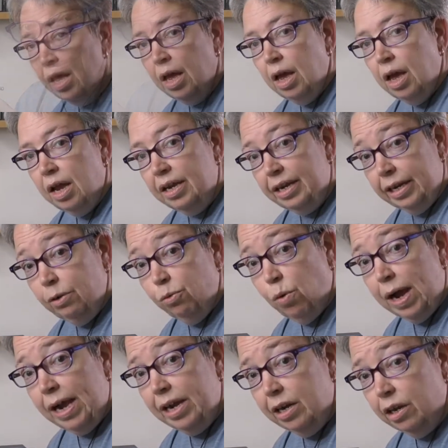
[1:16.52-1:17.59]
A little
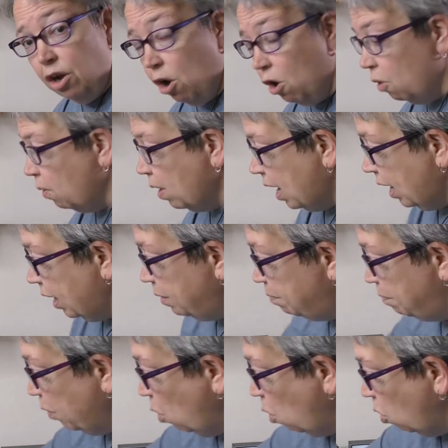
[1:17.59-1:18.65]
while ago, I
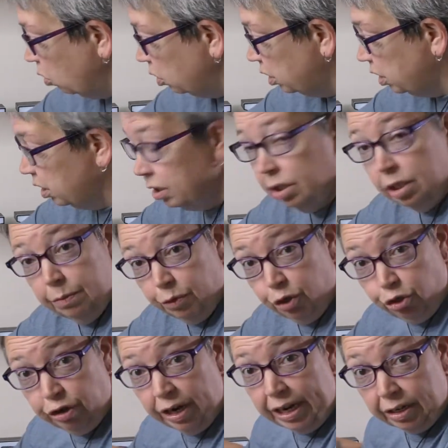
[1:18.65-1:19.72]
bought some
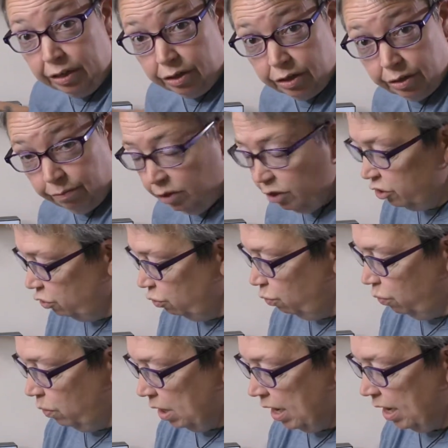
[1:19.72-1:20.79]
strings to
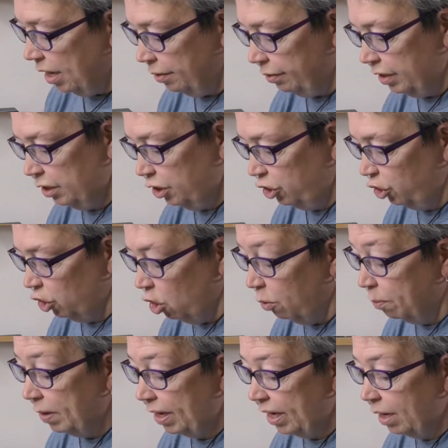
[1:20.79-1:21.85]
do uh, this
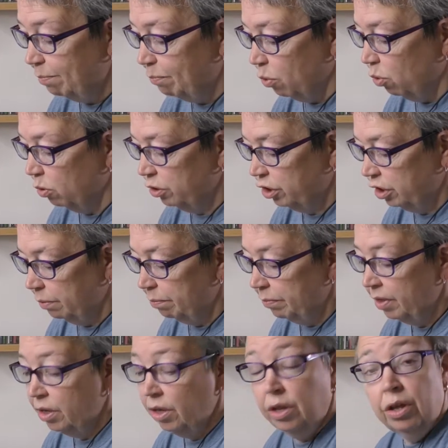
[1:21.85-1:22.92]
job and I bought
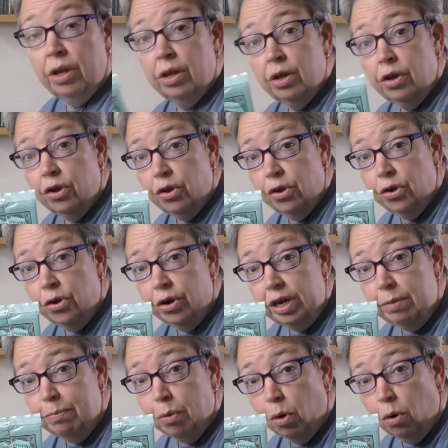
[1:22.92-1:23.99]
some
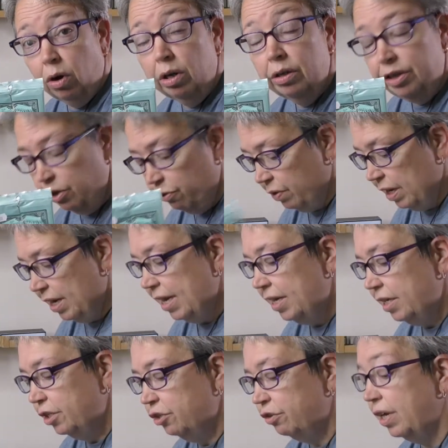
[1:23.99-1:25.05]
Ernie Ball
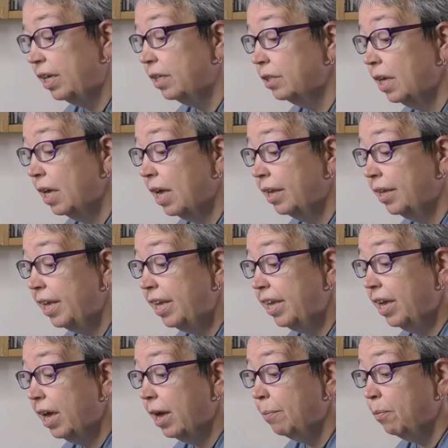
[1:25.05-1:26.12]
ukulele strings and they
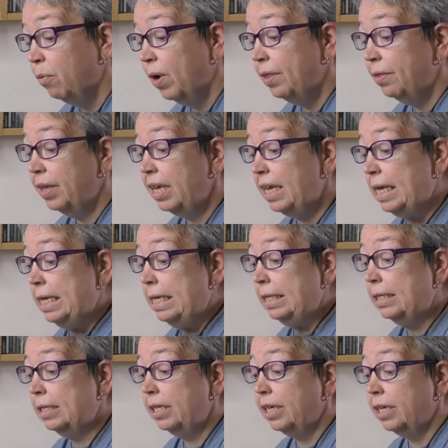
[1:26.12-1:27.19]
come with
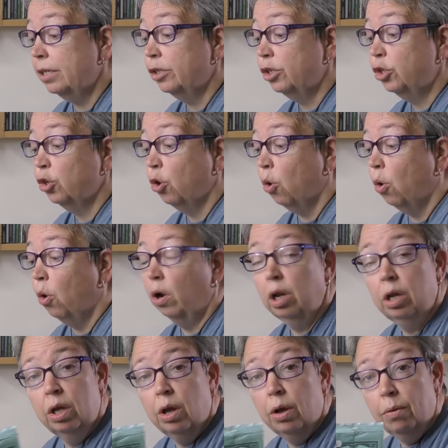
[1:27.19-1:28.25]
easy
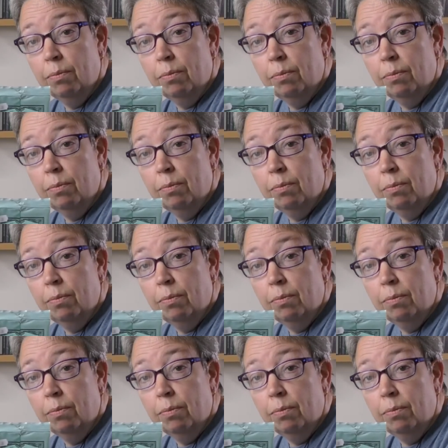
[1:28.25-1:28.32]
install